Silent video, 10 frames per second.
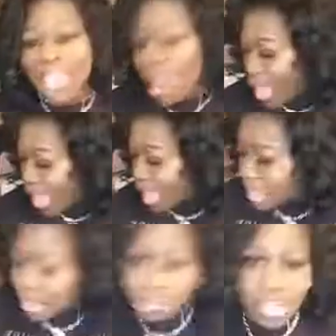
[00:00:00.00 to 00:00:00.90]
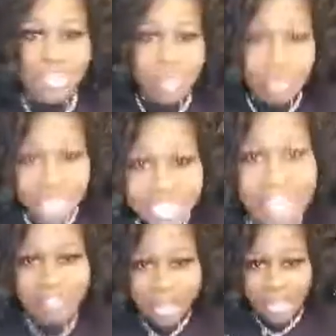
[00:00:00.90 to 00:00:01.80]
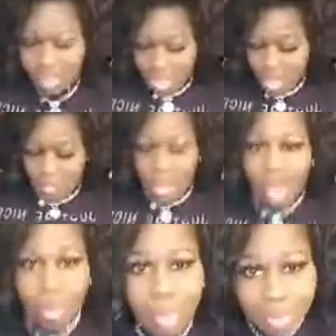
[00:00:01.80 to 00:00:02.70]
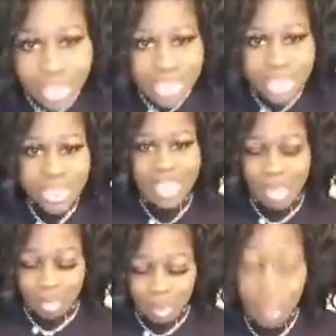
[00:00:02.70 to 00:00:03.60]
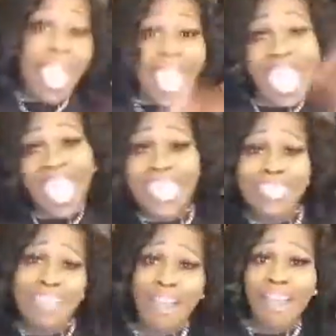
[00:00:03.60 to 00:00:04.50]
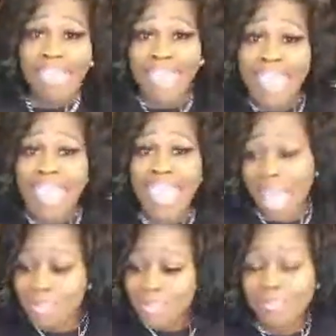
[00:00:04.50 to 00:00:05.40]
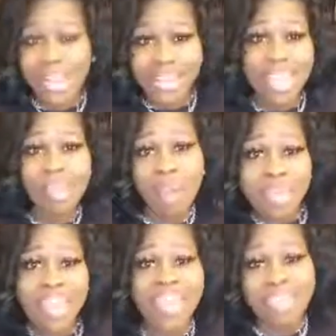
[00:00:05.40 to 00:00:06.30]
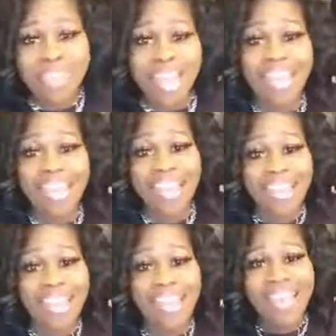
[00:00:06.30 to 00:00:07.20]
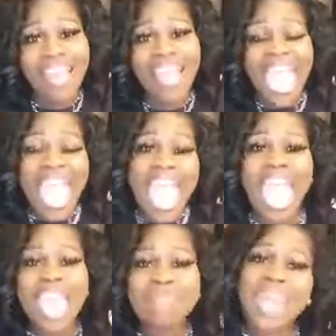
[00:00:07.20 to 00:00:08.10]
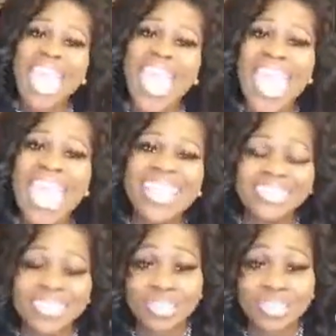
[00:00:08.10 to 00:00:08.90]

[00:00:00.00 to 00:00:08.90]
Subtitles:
hey. I'm trying to scoot my chair in without bumping into the table. Hey, y'all, hey. Happy Monday or whatever. Hey, Mitch.